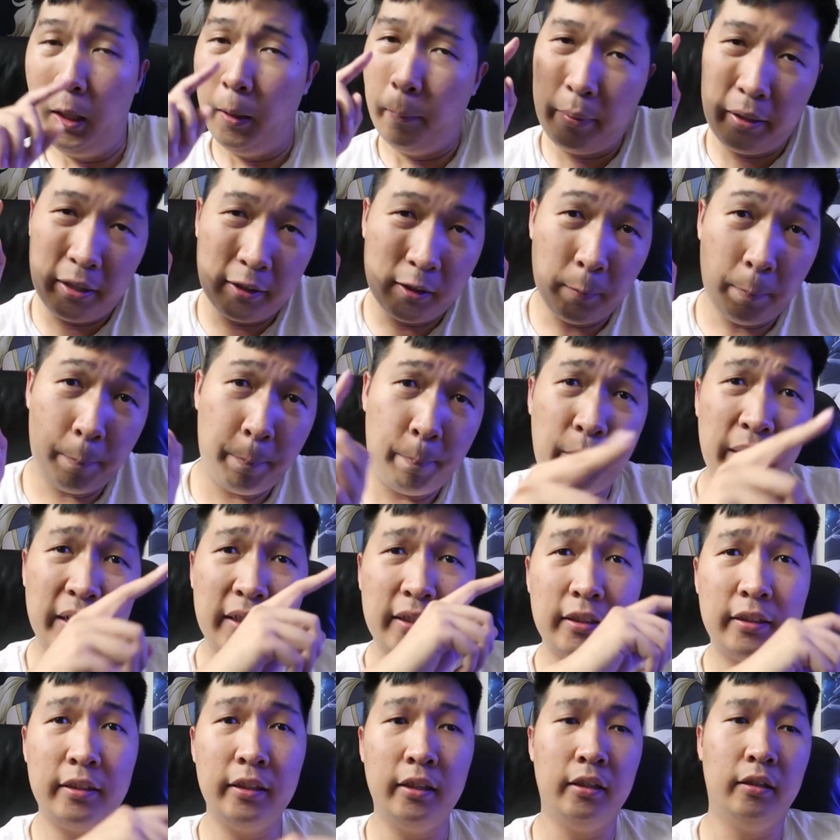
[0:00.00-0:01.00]
Because the
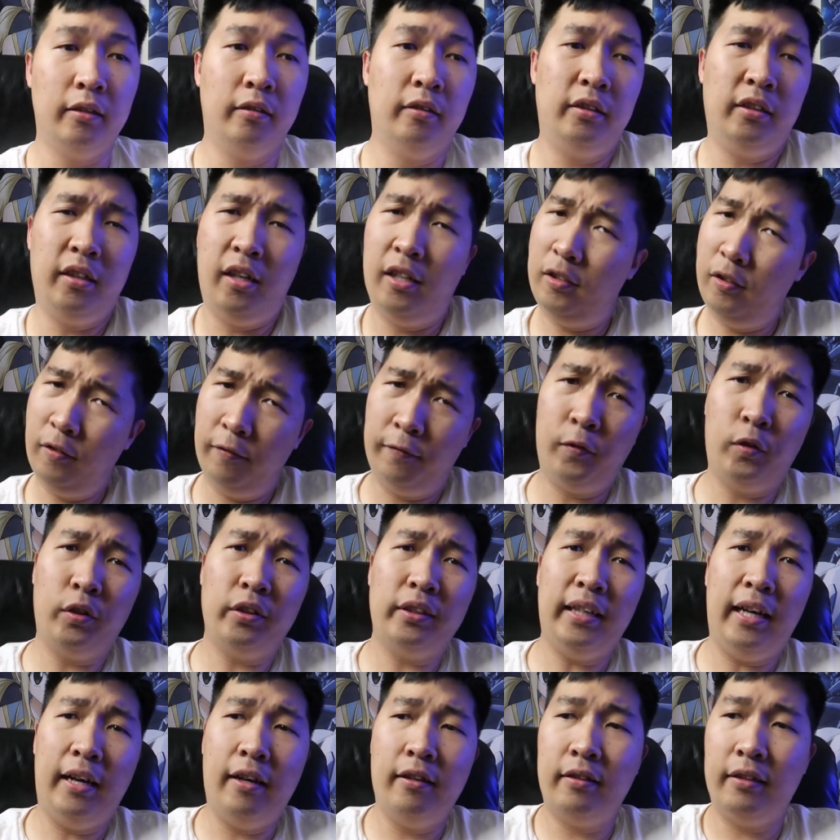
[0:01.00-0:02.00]
Pixel is also
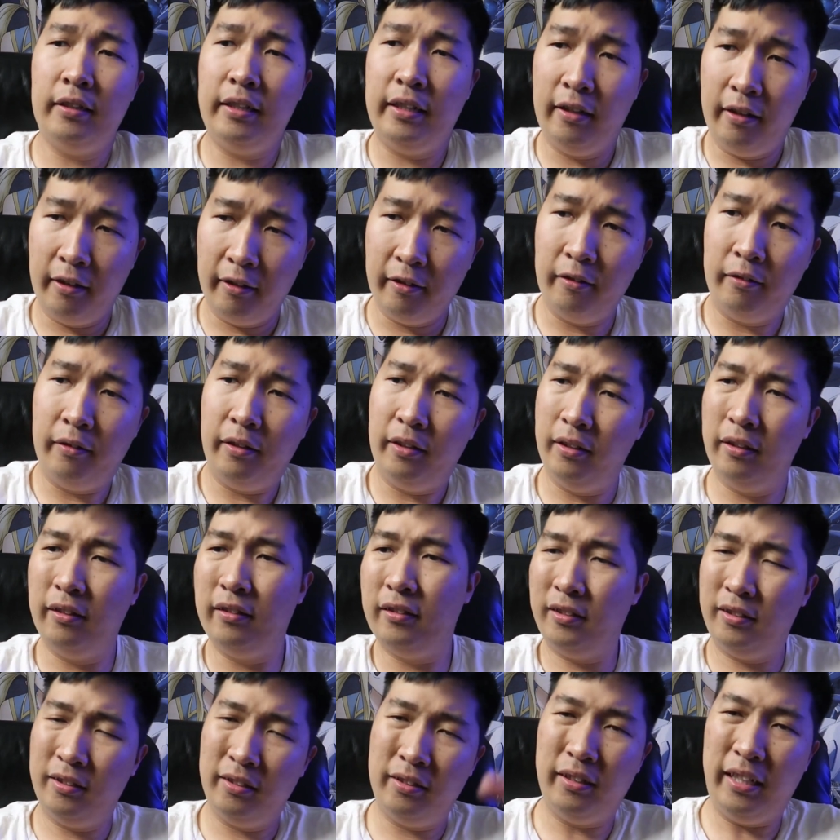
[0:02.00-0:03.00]

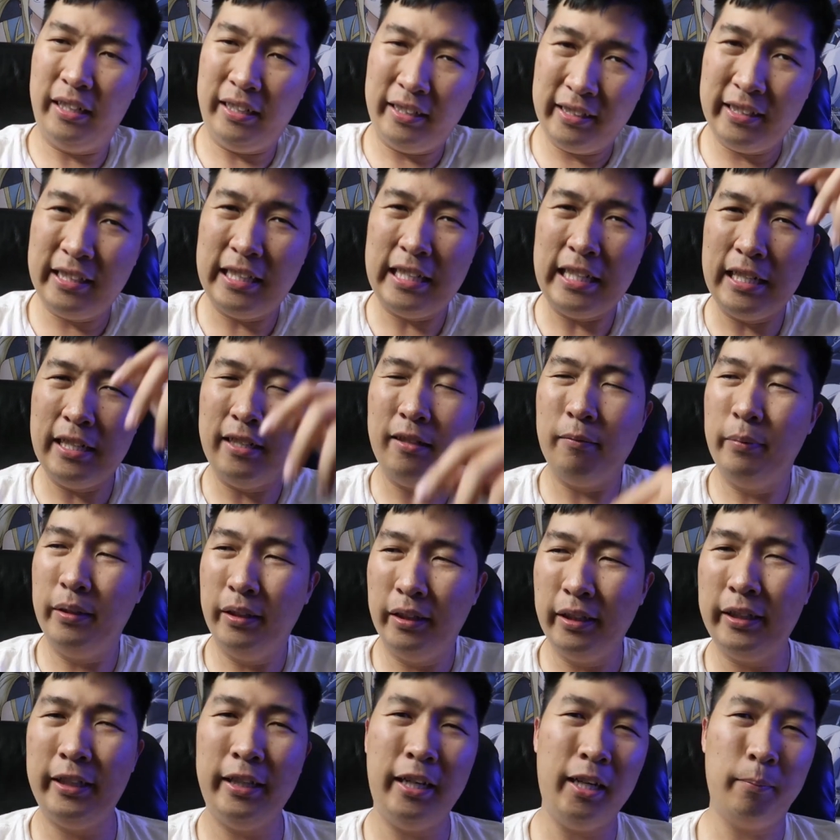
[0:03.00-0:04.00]
4,818
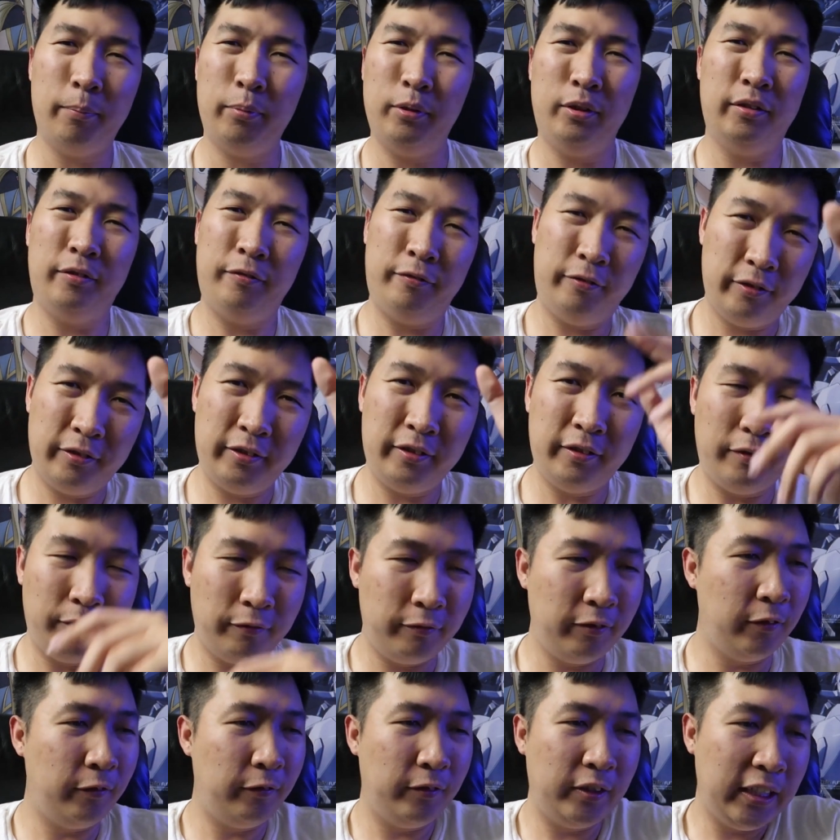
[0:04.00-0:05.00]
milliamp or
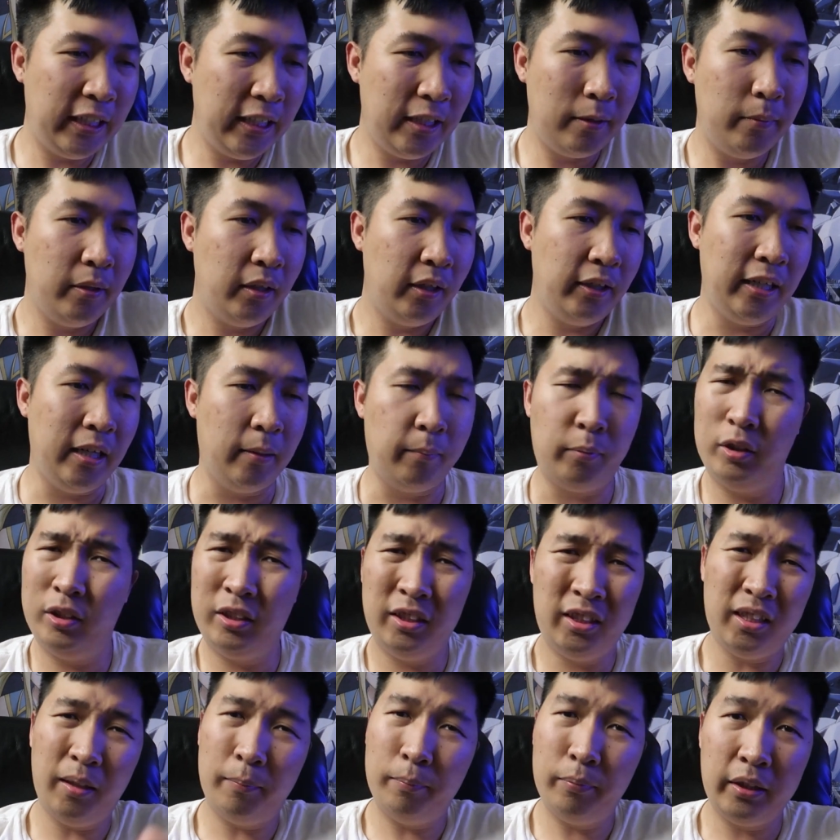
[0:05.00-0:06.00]
15 milliamp or
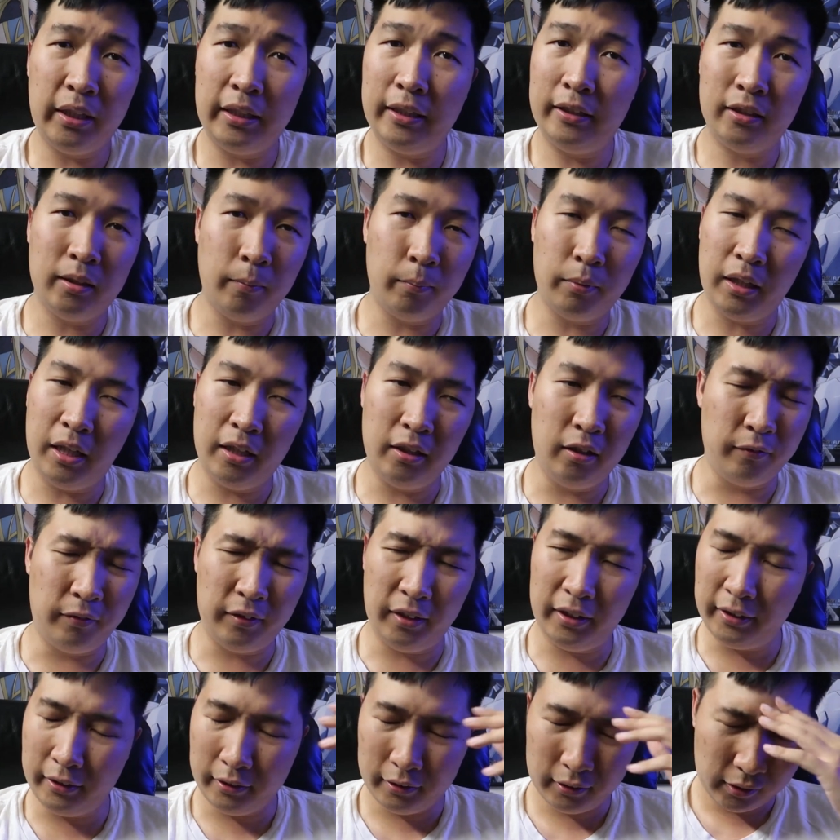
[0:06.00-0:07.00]
something. Some kind of,
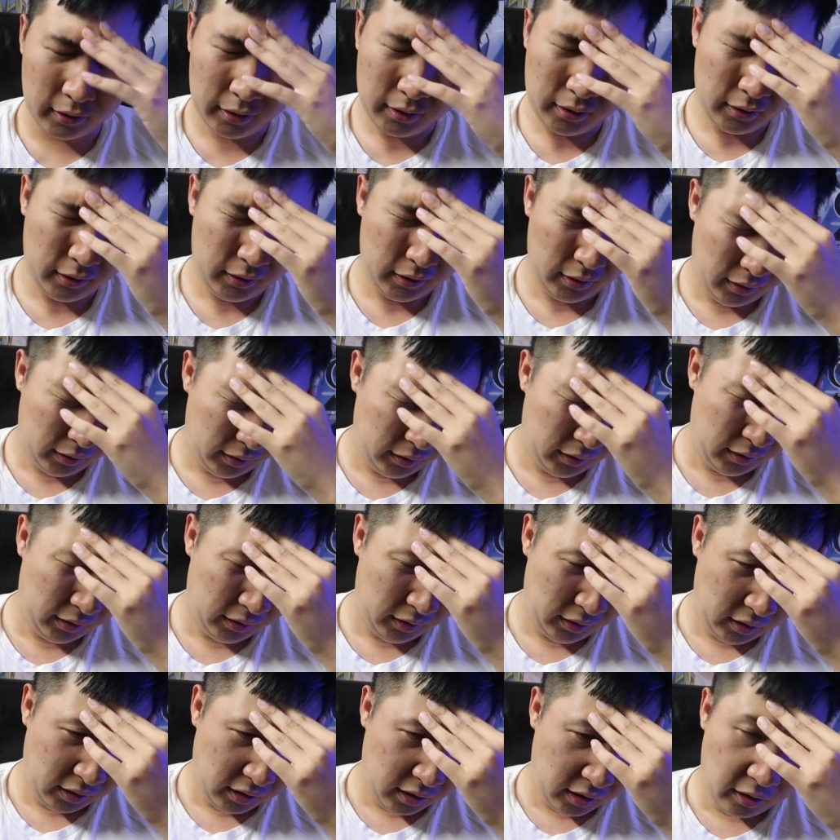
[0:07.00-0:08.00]
like,
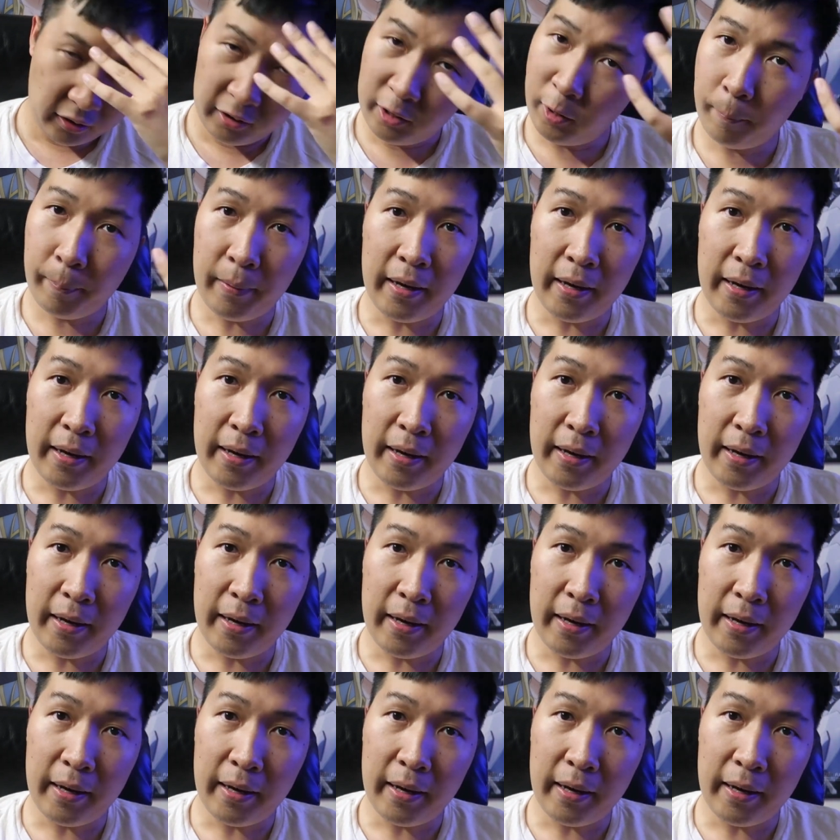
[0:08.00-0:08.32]
their